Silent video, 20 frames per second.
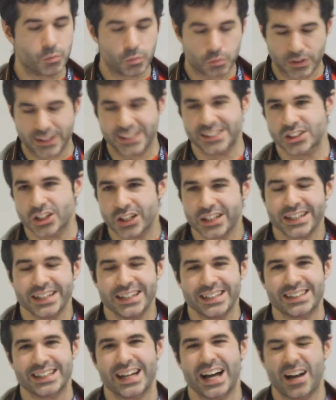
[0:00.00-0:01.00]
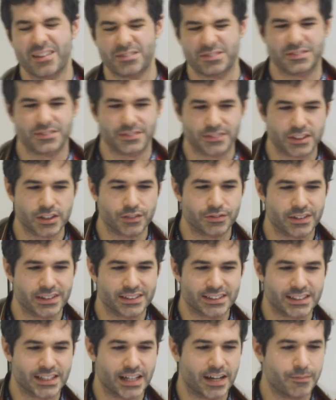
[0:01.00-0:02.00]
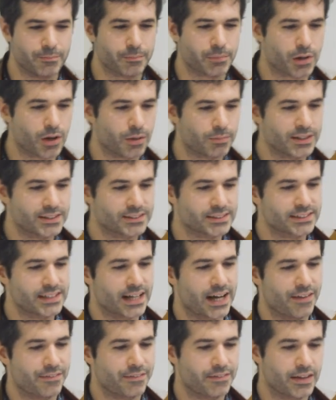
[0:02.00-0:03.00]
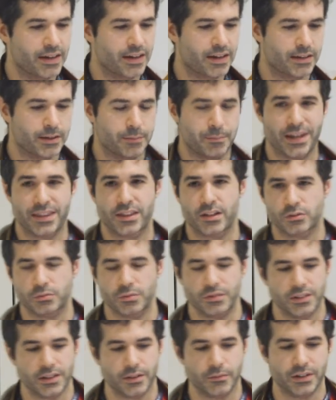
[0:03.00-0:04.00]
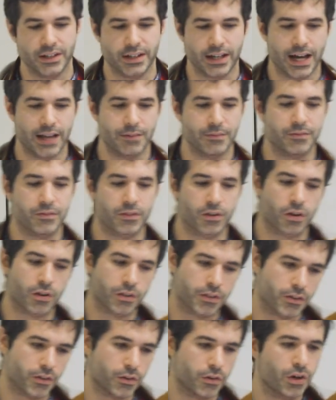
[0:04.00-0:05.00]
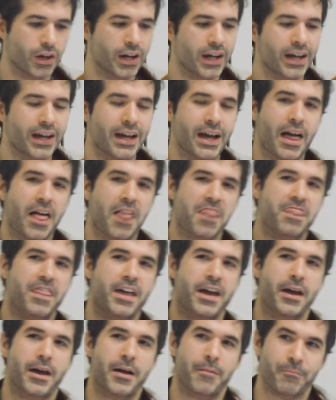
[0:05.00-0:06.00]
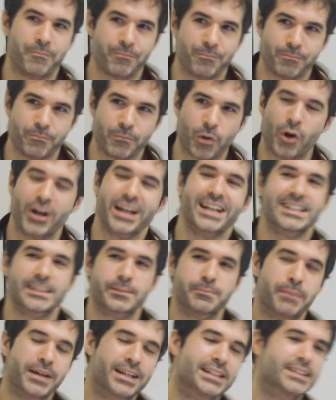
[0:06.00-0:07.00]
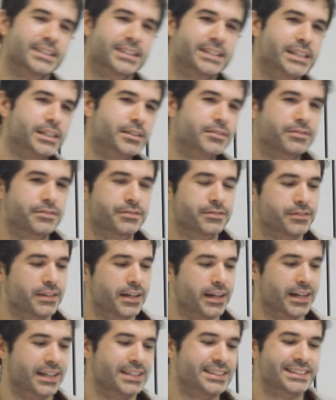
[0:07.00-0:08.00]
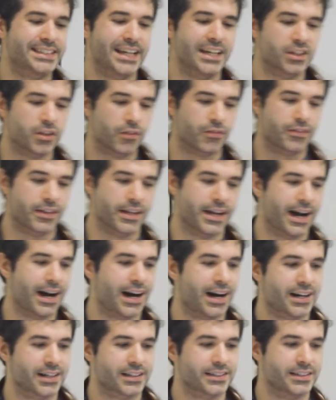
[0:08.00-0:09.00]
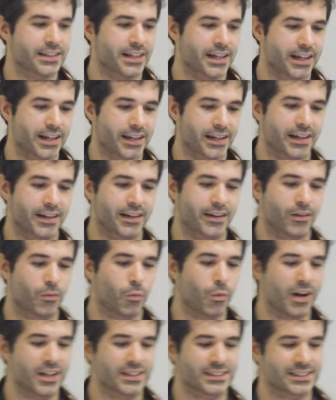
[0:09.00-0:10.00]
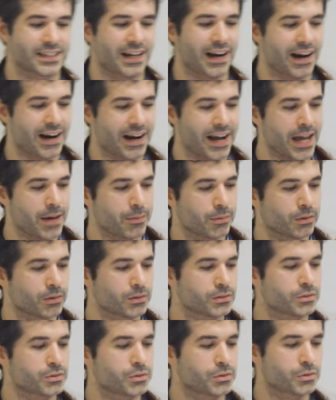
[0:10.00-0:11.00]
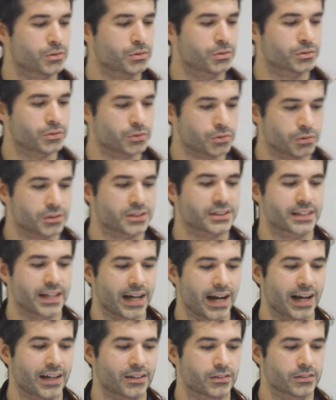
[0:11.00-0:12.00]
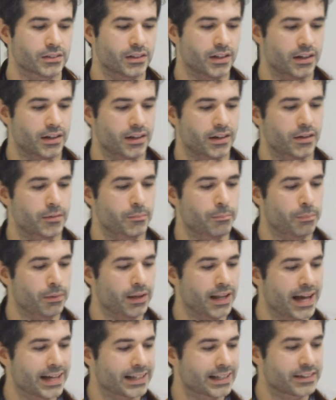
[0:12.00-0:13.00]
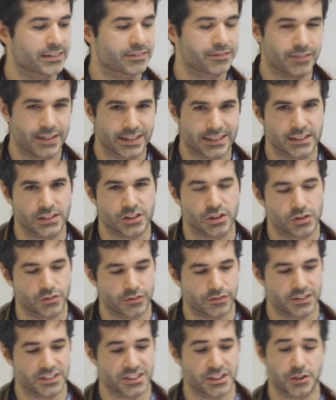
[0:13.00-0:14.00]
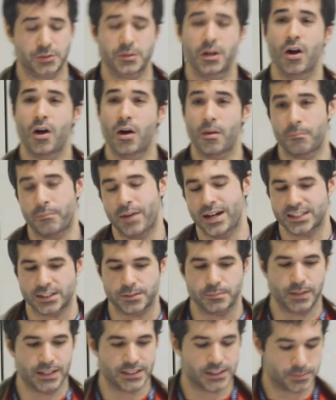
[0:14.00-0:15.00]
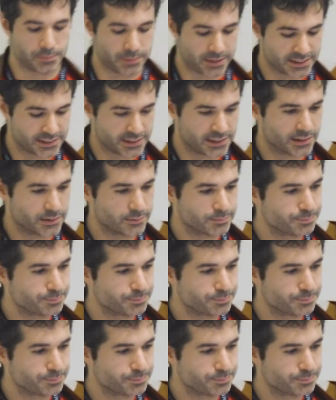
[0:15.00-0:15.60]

historically have suffered the same problems than the methods we had before, although the more expensive state-of-the-art ones are able to scan black and reflective surfaces much, much better.